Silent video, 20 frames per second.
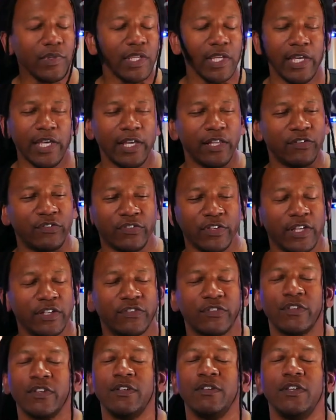
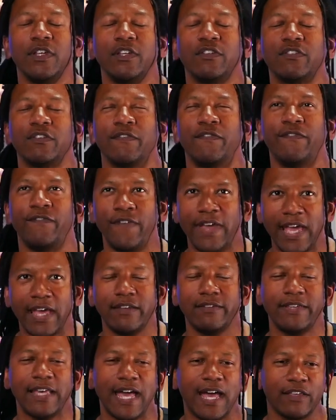It's a
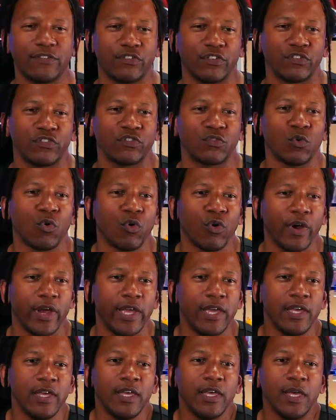fantastic story.